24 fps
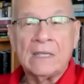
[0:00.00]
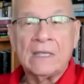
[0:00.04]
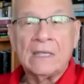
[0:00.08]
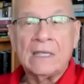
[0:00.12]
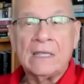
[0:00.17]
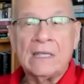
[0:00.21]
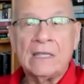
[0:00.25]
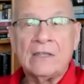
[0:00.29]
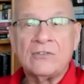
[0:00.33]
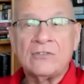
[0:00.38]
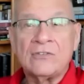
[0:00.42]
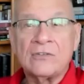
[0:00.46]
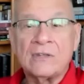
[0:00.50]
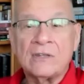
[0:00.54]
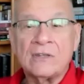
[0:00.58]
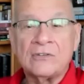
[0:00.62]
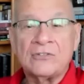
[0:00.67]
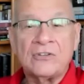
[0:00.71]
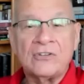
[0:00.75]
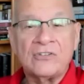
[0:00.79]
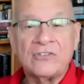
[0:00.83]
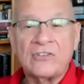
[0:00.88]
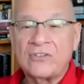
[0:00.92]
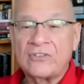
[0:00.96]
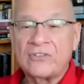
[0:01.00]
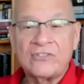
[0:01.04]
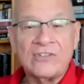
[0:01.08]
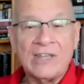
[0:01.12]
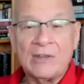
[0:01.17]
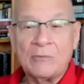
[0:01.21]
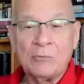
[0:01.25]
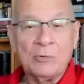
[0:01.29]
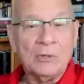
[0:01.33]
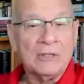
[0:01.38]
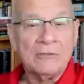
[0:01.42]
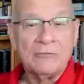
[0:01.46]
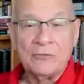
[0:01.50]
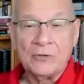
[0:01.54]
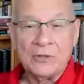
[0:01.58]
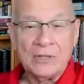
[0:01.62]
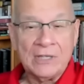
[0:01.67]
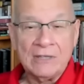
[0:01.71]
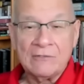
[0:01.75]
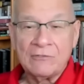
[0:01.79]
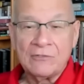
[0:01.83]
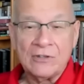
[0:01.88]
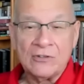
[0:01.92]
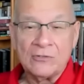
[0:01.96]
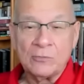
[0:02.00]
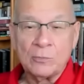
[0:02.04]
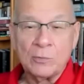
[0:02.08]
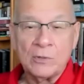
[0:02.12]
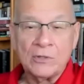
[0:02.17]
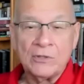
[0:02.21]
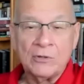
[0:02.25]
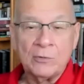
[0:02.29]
is, she says, it's not really forgiveness. What you're